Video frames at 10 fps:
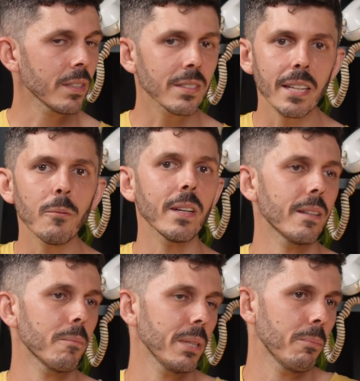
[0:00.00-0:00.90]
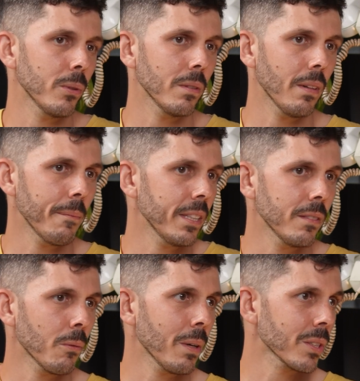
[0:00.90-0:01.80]
The same way that people, I
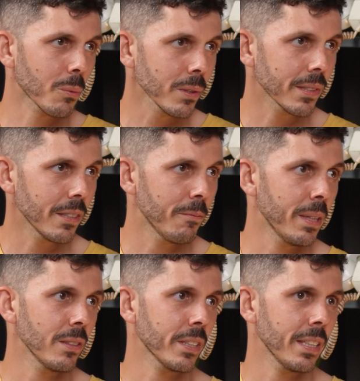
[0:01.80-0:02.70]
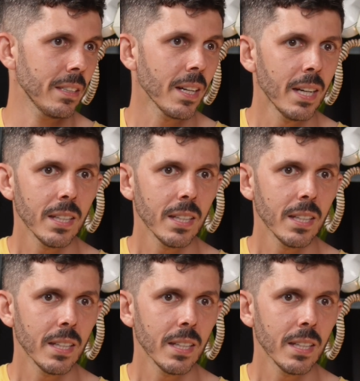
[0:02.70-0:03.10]
mean, around the world have been looking at